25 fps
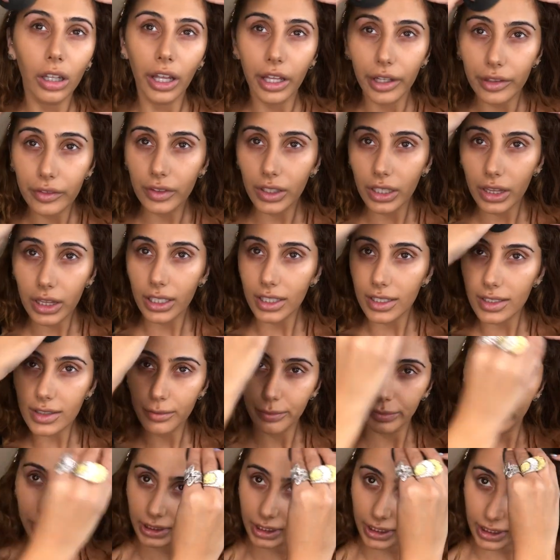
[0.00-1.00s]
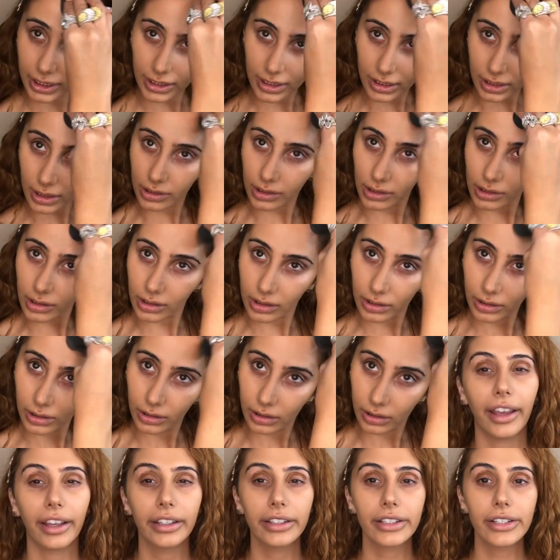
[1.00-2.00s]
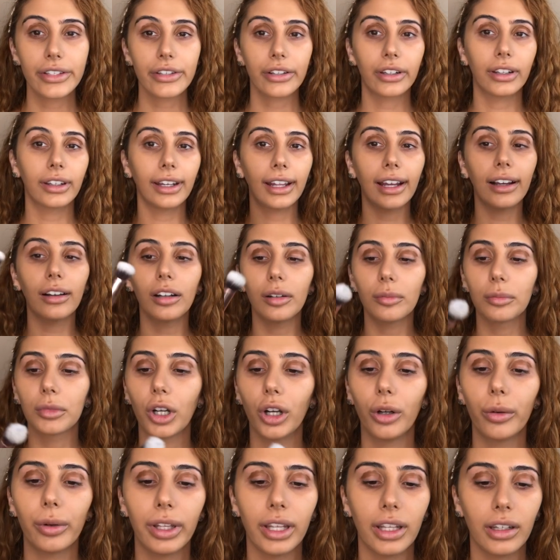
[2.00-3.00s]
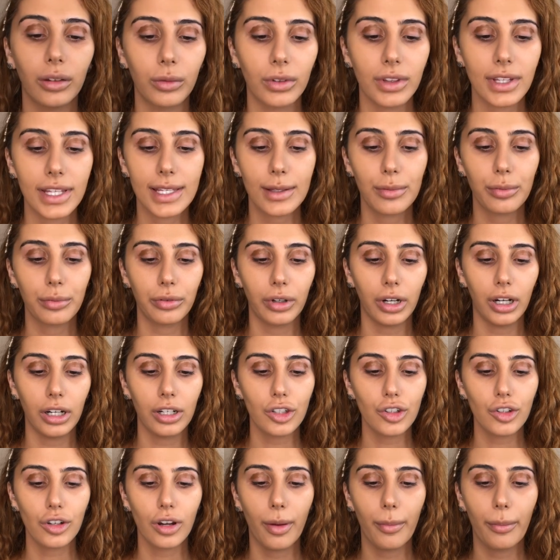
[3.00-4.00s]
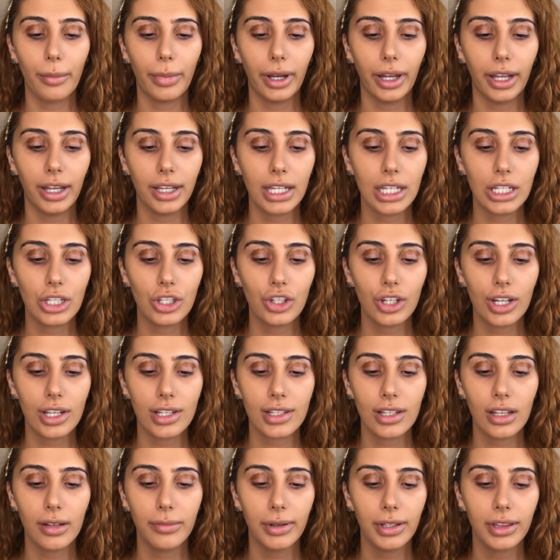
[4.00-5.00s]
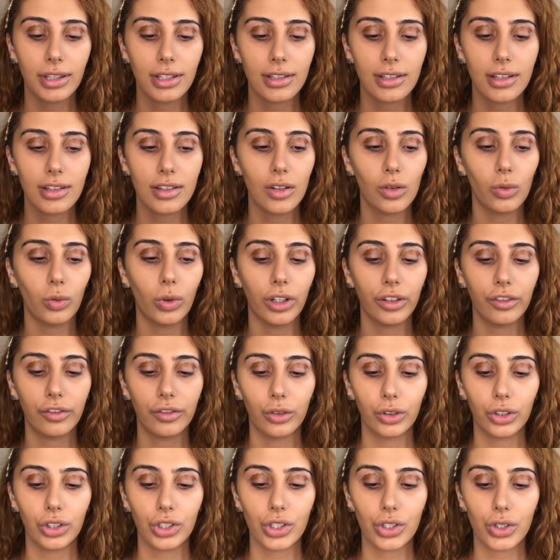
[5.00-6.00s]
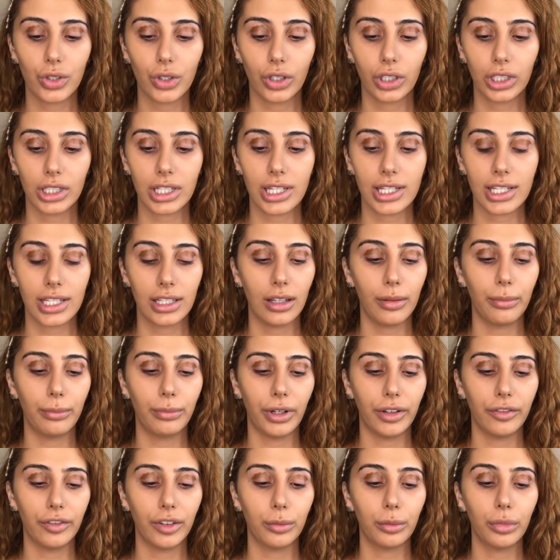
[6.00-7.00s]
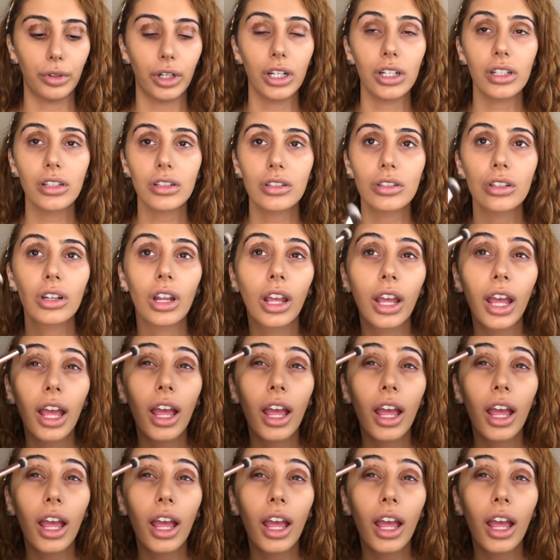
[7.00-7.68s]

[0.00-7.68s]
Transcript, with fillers: everything's blended okay so now i'm going in with this brush by jessup and this is the 142 concealer buffer brush